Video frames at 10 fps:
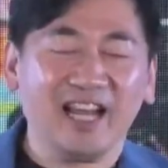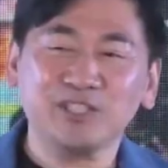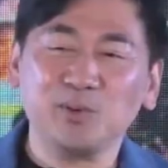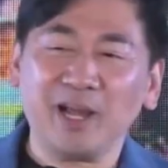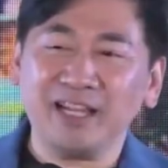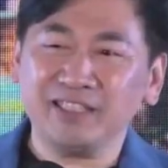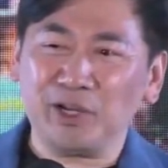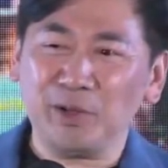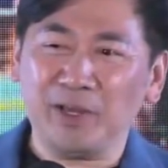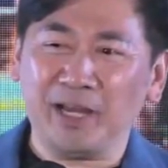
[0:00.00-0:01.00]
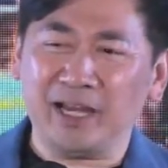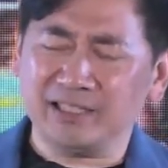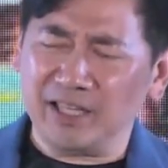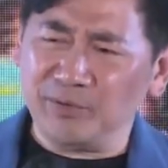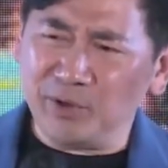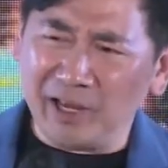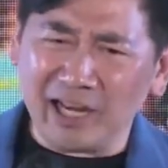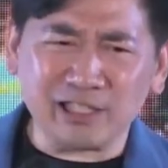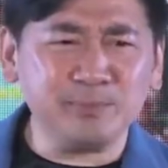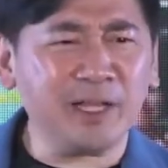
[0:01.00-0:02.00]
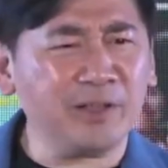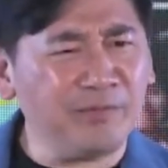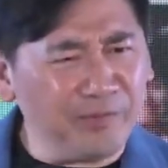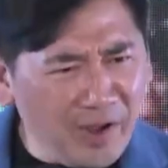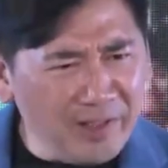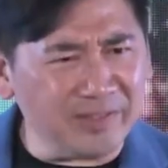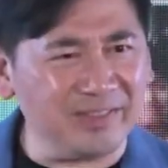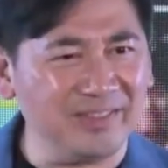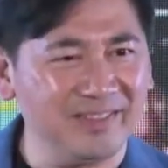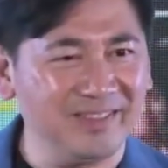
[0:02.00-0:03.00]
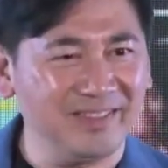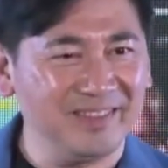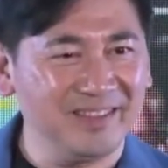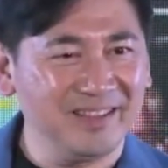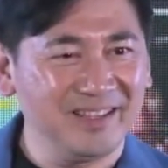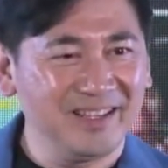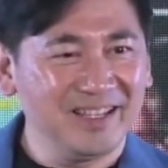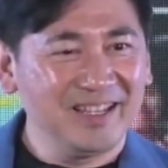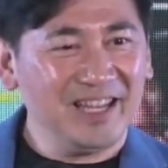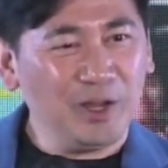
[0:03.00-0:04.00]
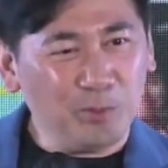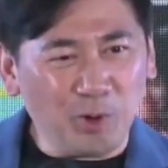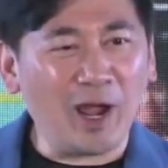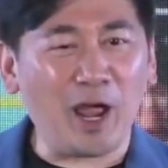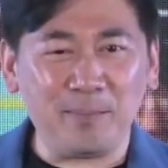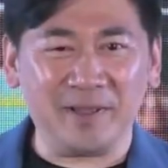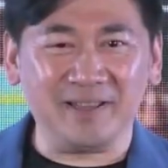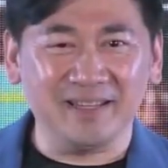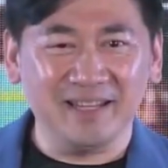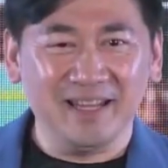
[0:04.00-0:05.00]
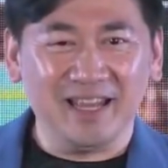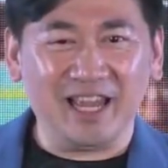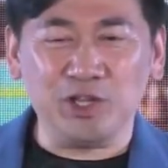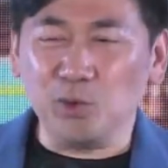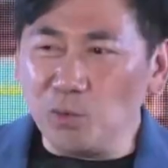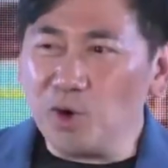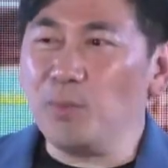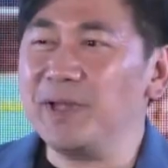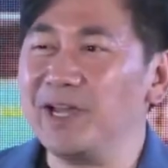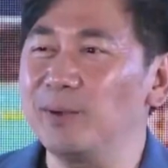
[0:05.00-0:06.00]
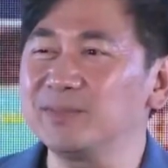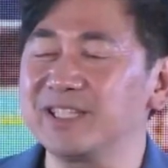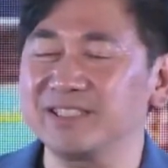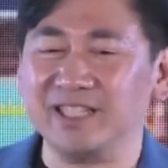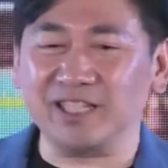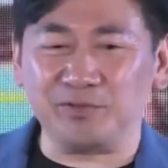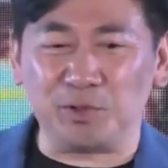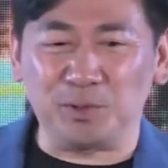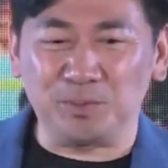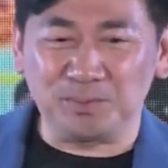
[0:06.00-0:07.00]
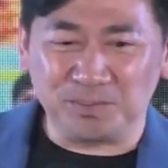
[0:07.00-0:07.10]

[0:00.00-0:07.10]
That's why I tell you guys, if you guys make it fun, it will happen. You will become successful.